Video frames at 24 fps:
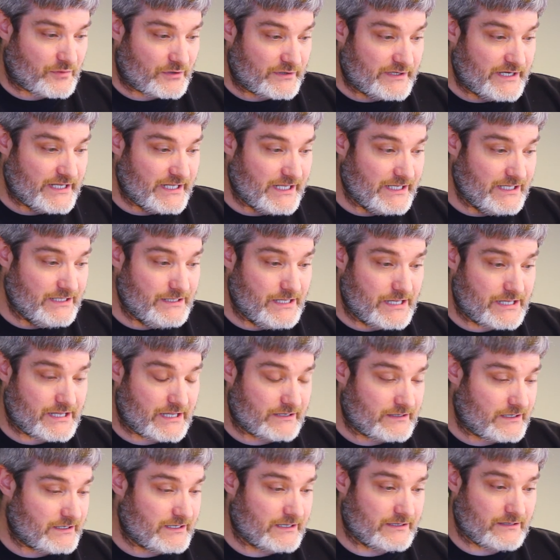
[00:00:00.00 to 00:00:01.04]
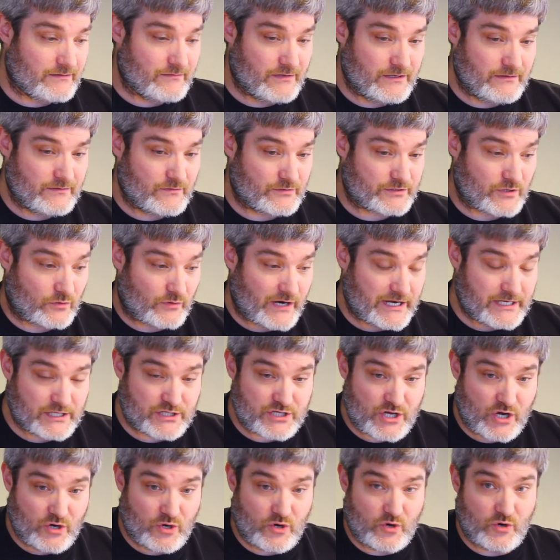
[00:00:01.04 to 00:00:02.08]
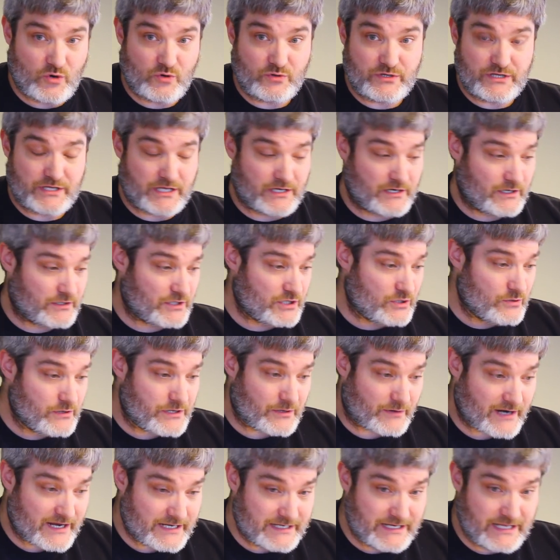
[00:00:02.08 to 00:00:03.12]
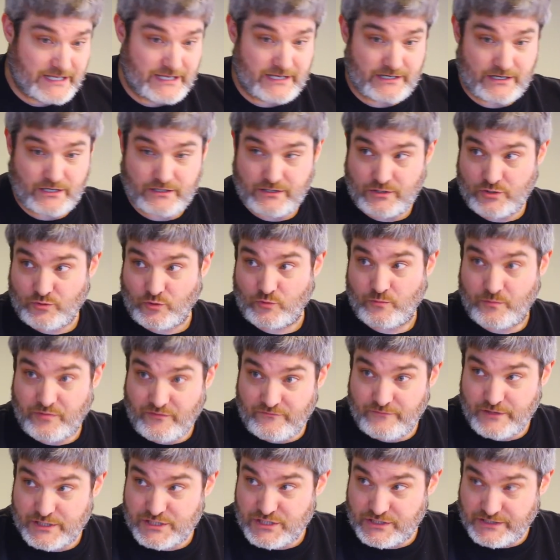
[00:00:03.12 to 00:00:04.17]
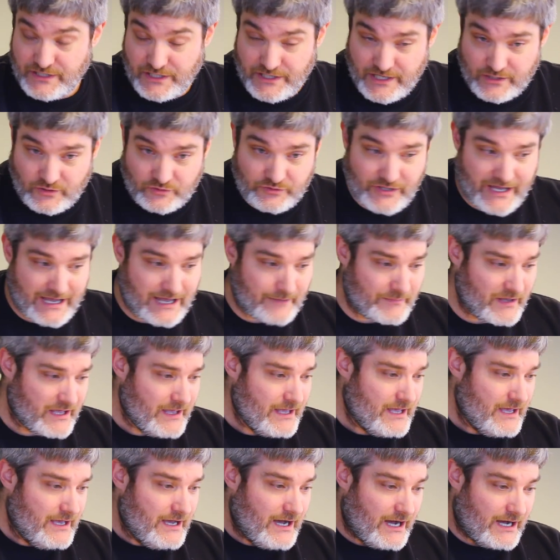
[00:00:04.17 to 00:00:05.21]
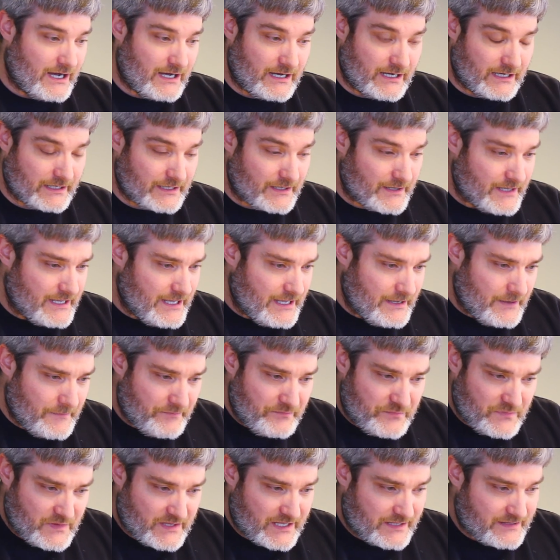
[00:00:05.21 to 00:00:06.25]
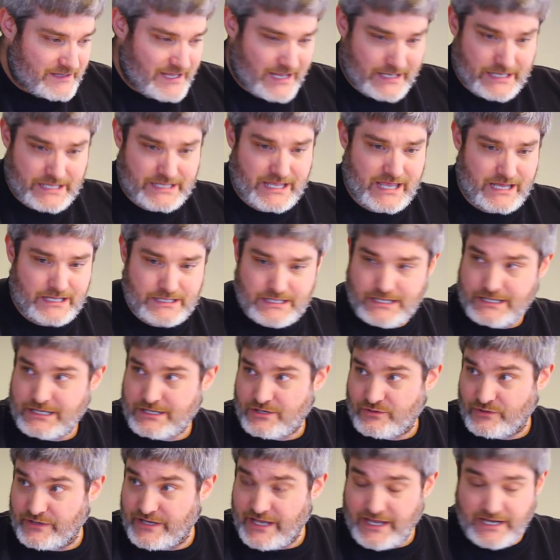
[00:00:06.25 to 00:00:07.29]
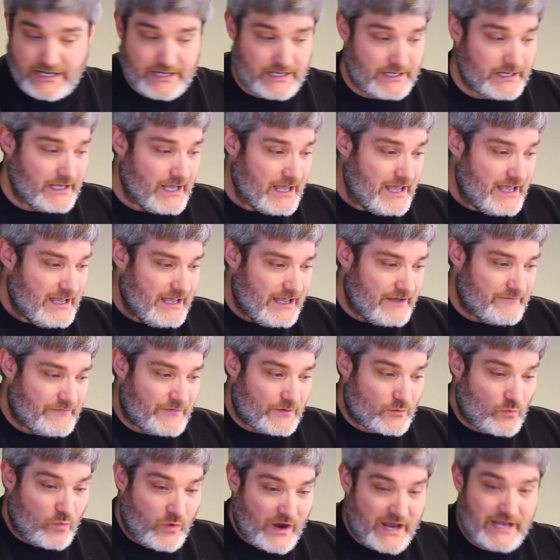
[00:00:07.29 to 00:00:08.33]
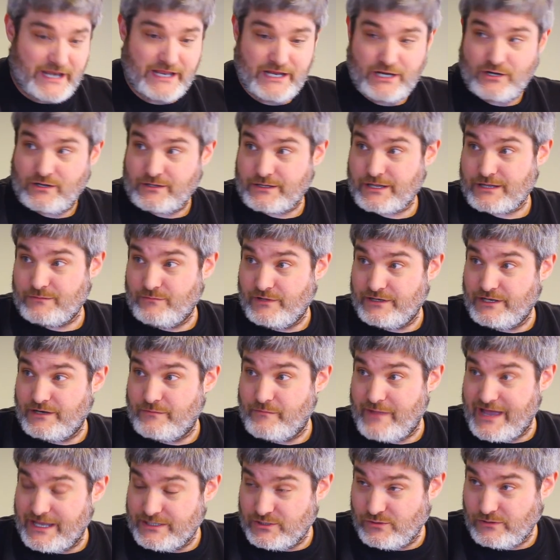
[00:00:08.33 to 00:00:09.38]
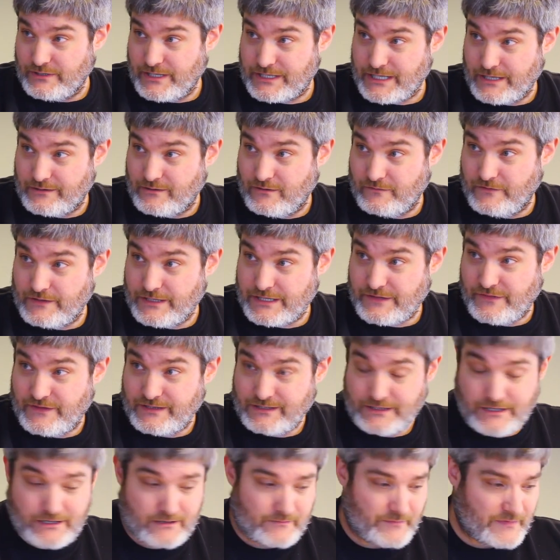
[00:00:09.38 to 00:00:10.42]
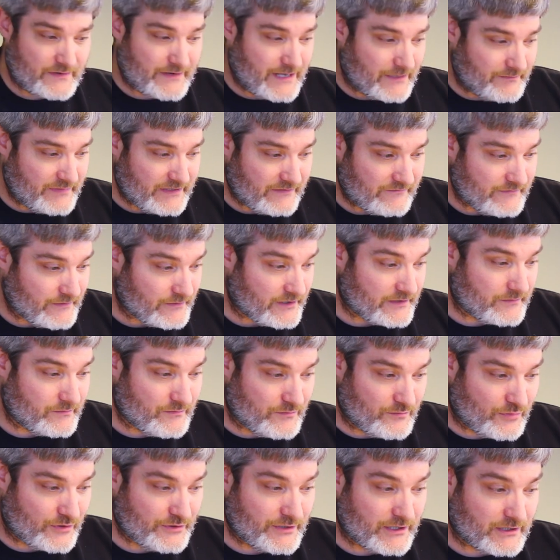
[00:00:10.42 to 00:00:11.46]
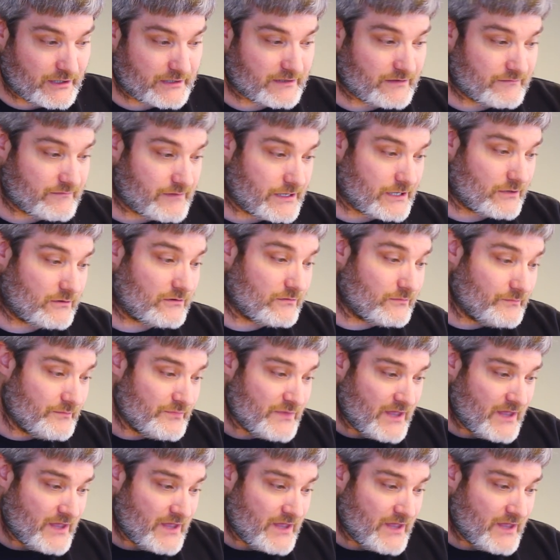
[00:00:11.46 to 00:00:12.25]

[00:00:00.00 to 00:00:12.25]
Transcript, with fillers: needs to get to write code, get a user ID and a group provision in LDAP, uh, get test cases created, if they're waiting on somebody to manually set all these things up, they're not being very productive. So